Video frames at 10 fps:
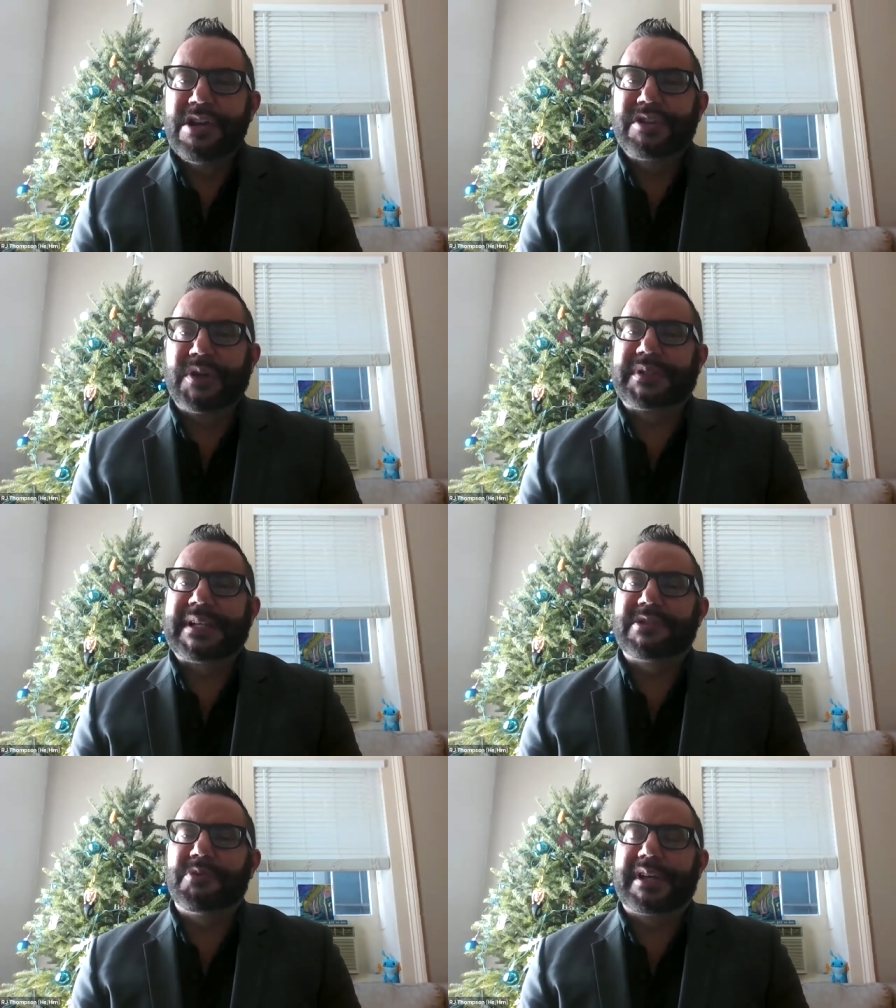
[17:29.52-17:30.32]
So
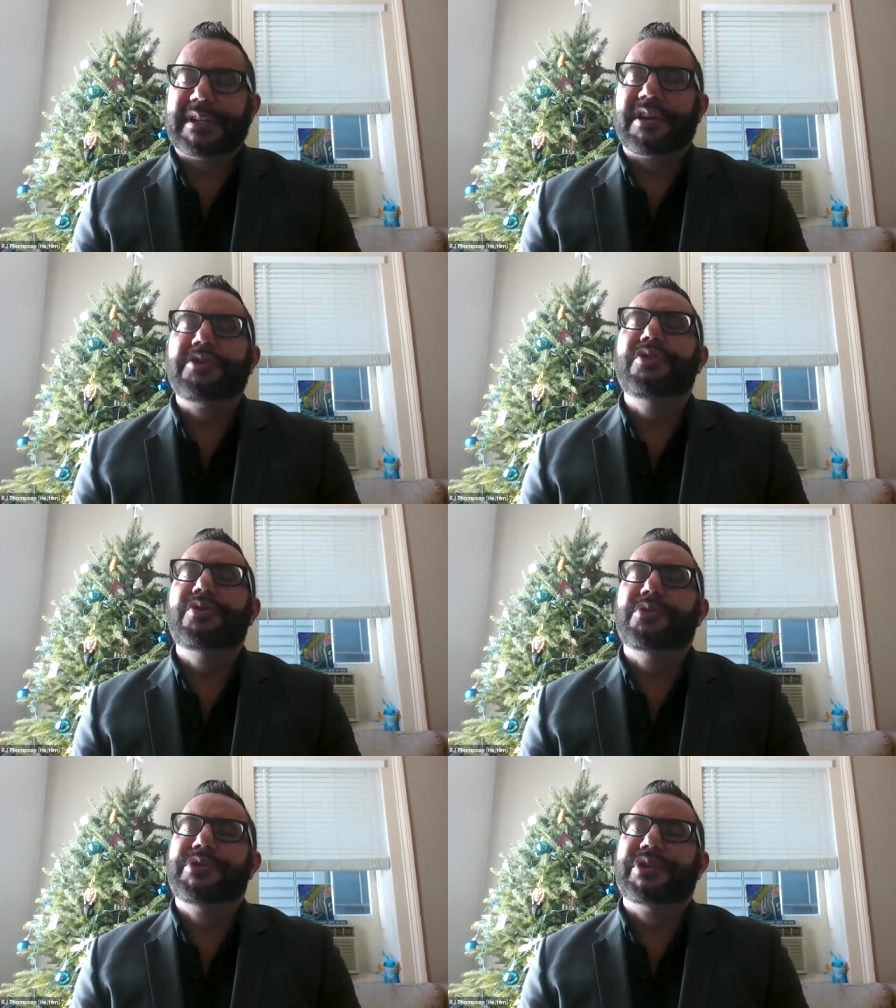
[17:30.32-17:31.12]
sex work is a
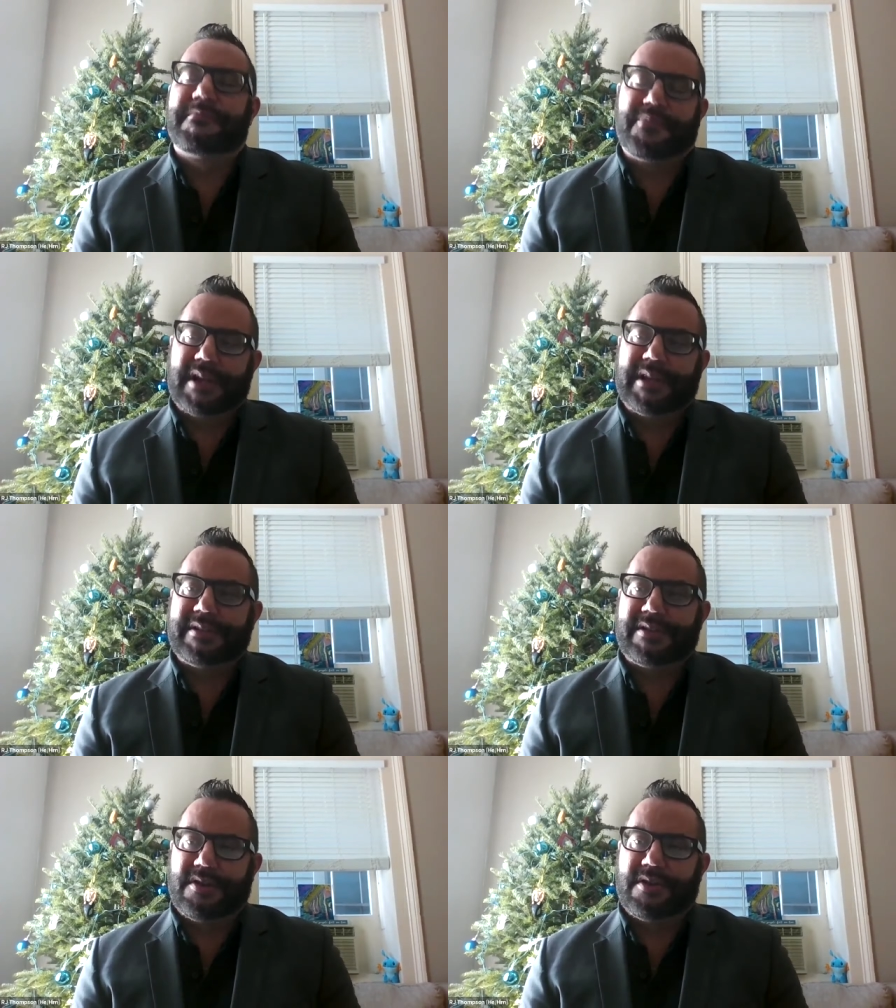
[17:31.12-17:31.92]
huge umbrella
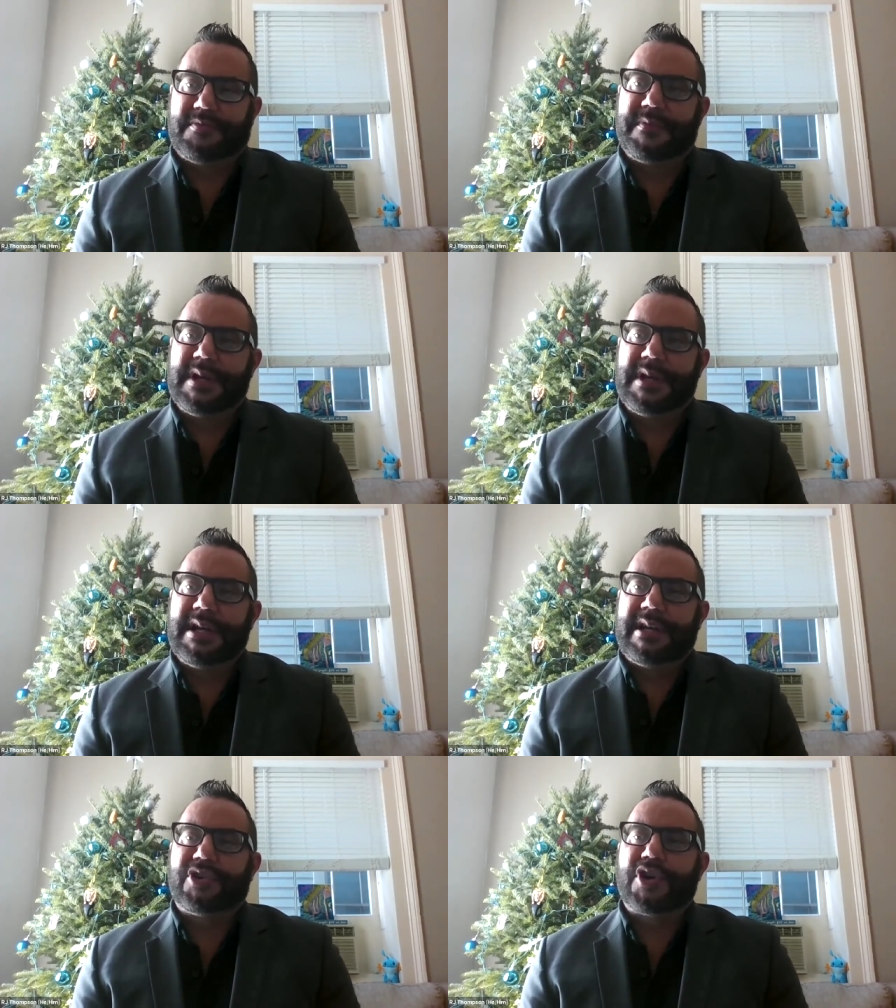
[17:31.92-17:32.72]
term
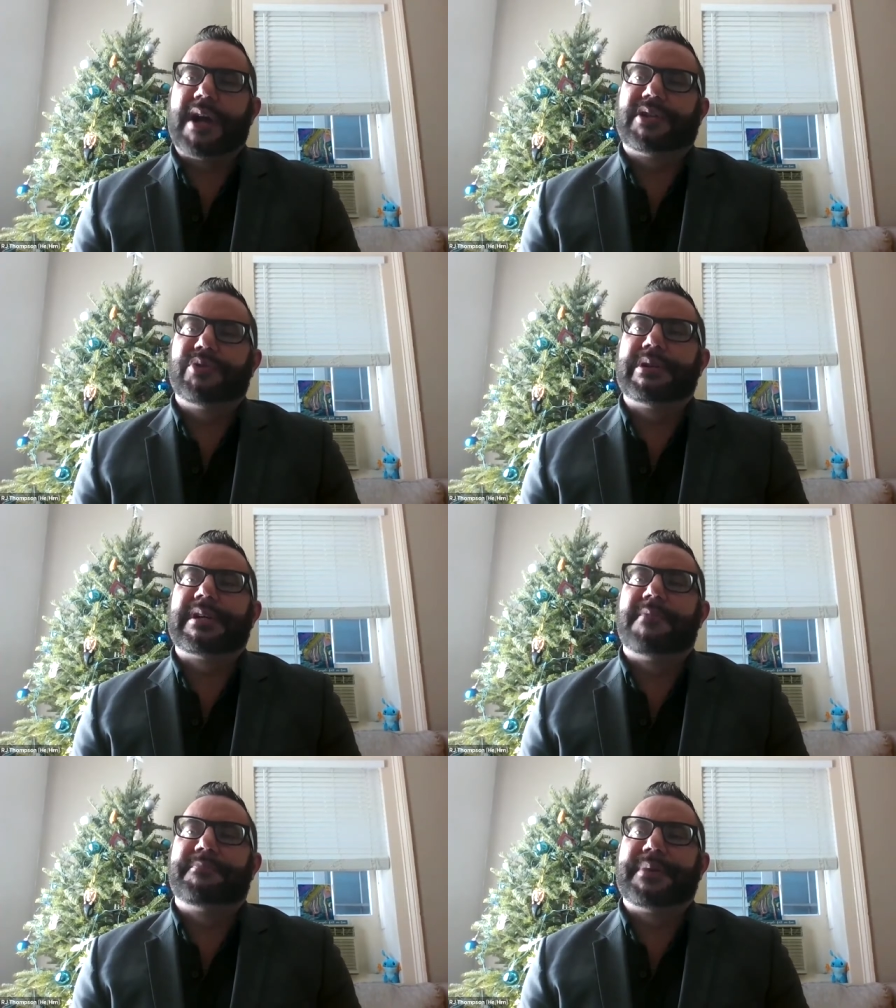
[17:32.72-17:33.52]
trying to
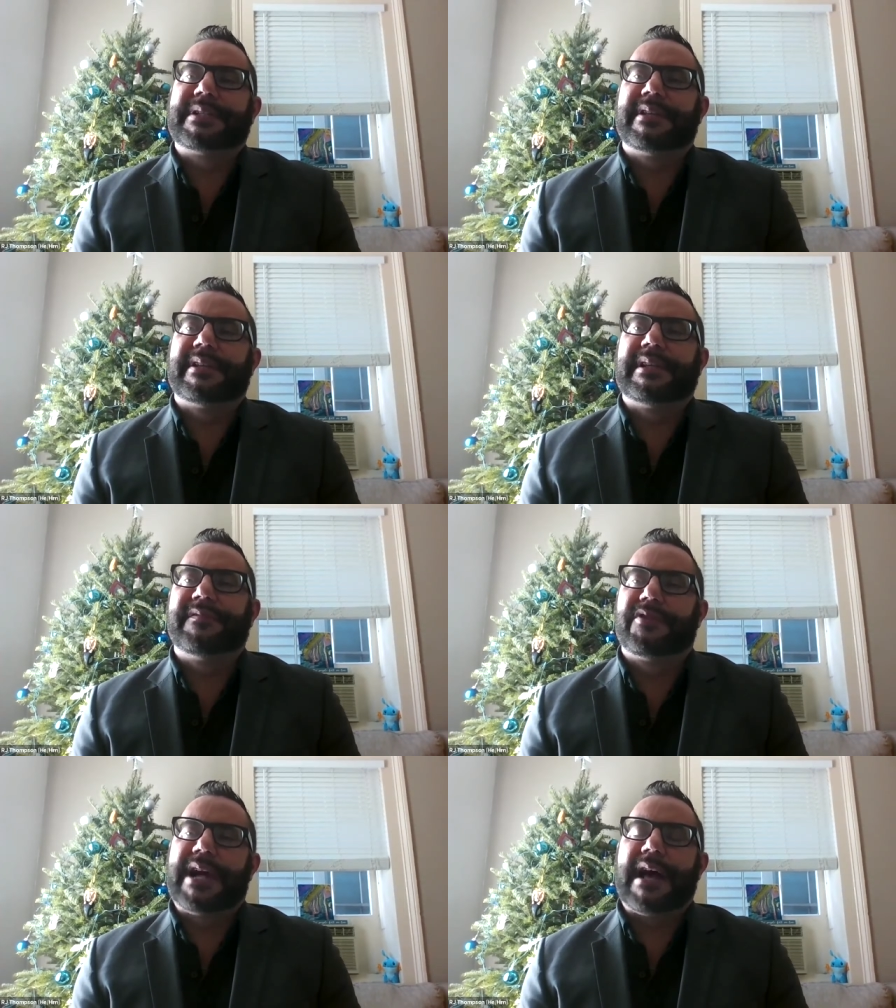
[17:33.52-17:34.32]
encompass the lived
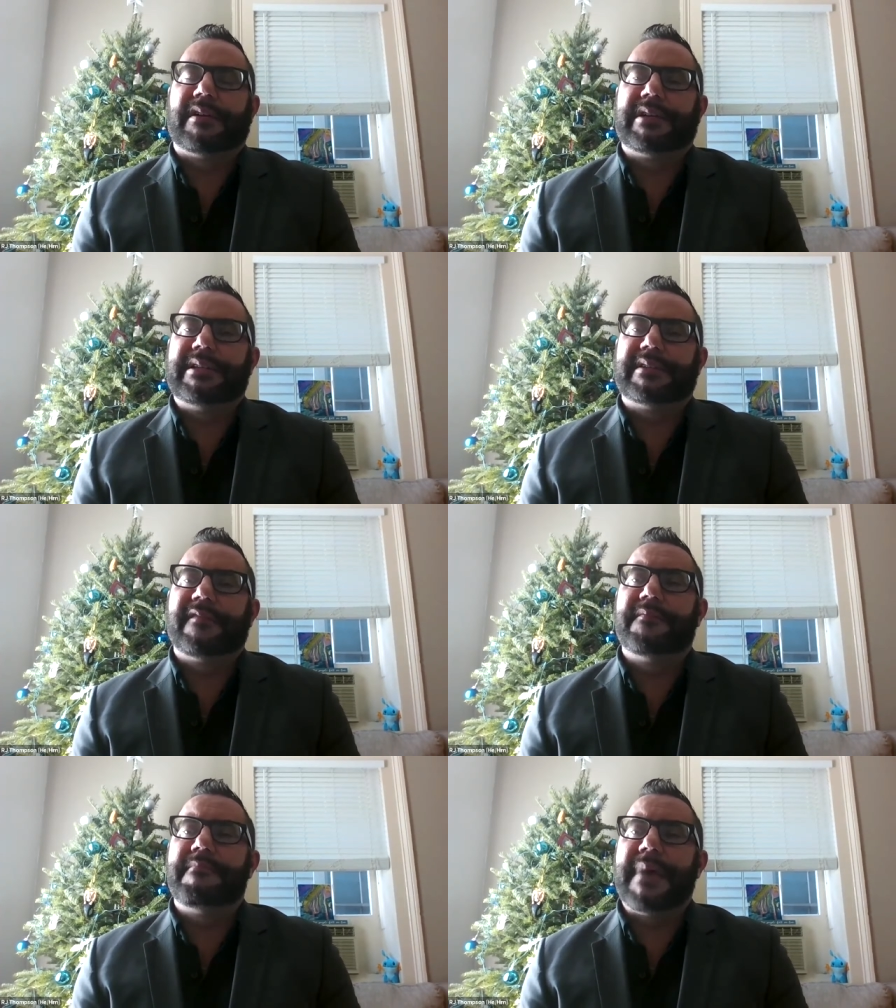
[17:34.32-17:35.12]
realities
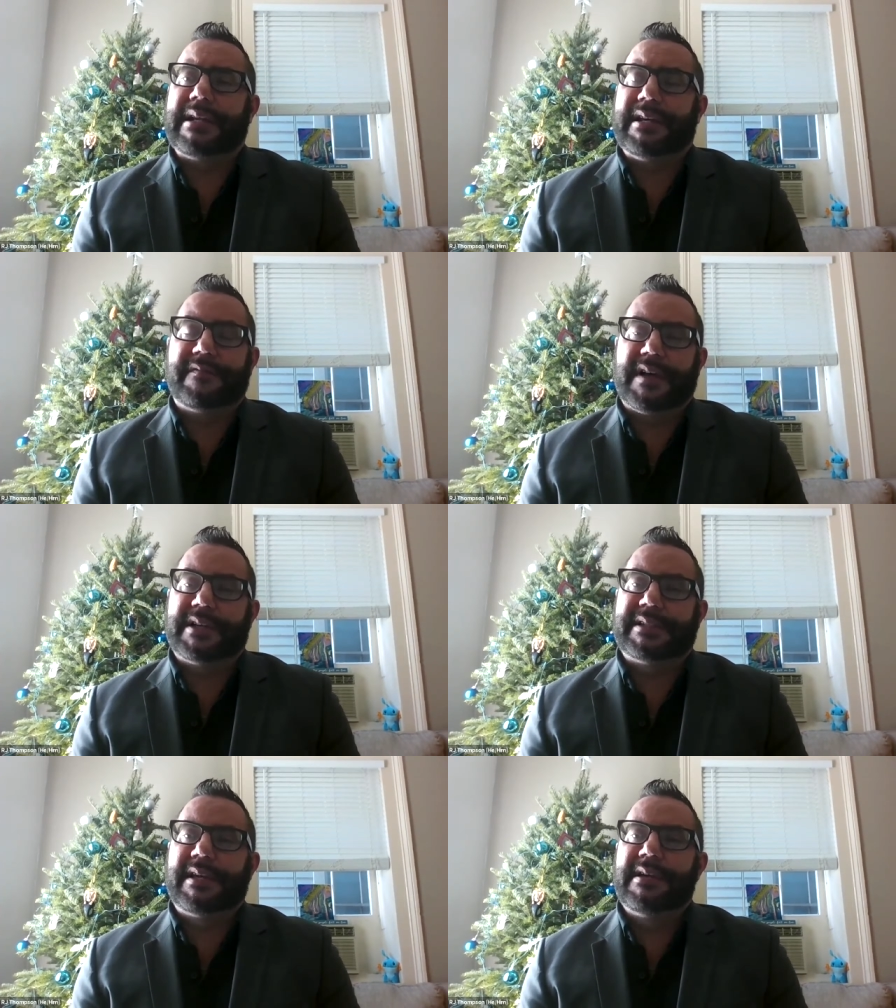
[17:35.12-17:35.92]
of many of
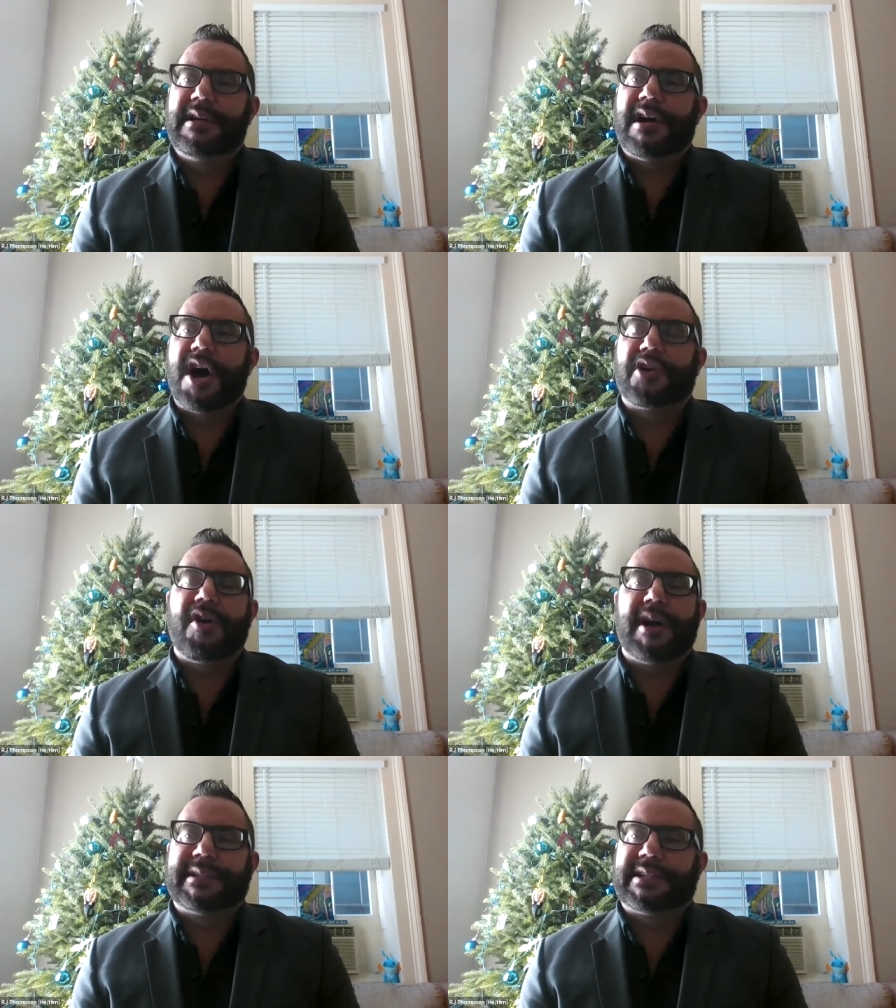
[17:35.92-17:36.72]
us
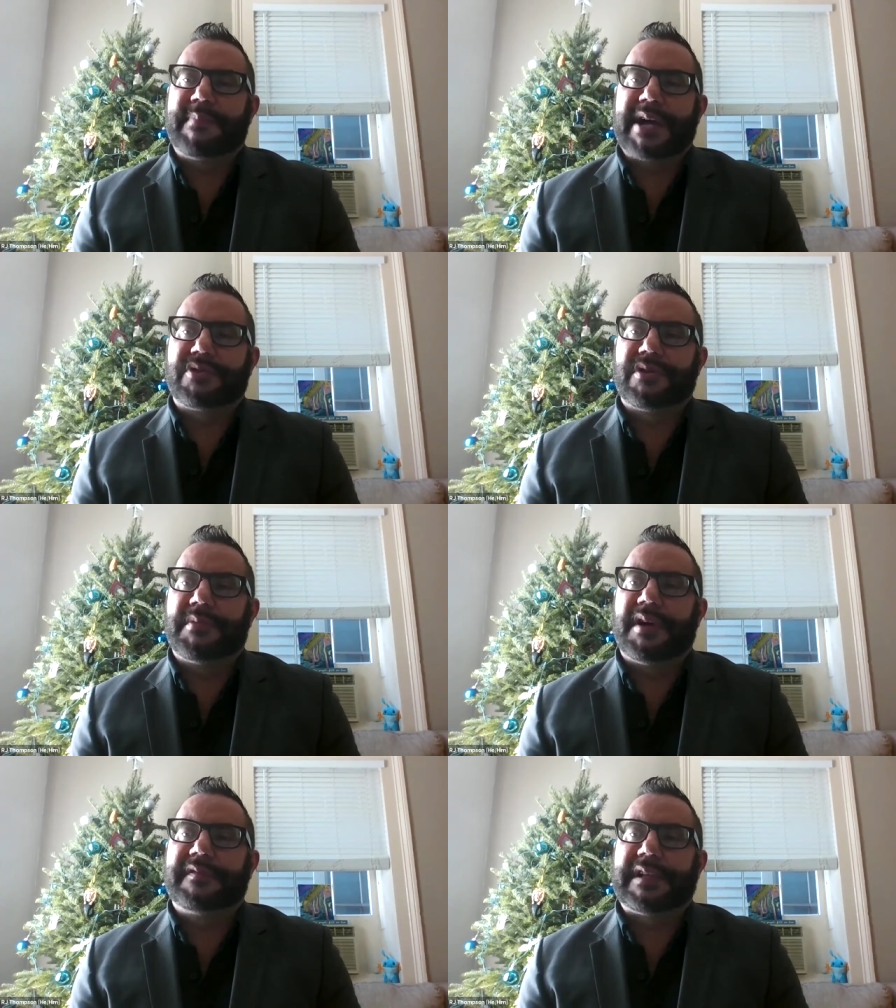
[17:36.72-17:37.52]
across a spectrum
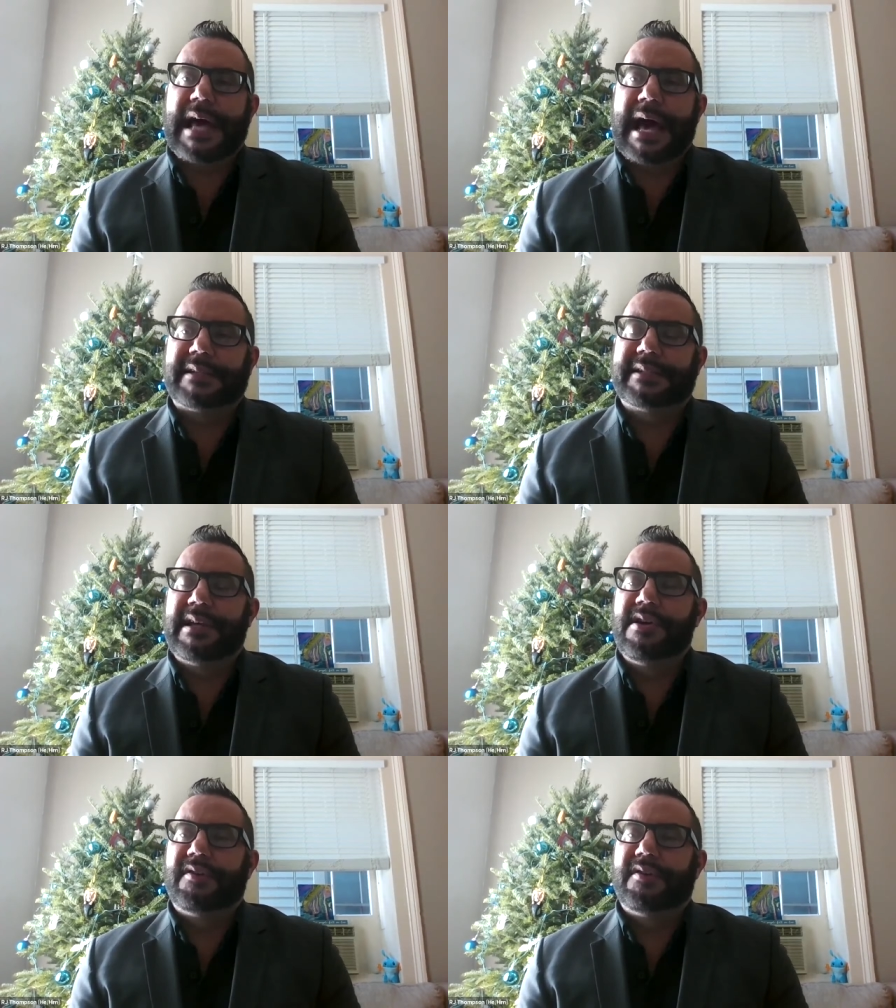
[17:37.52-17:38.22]
of class,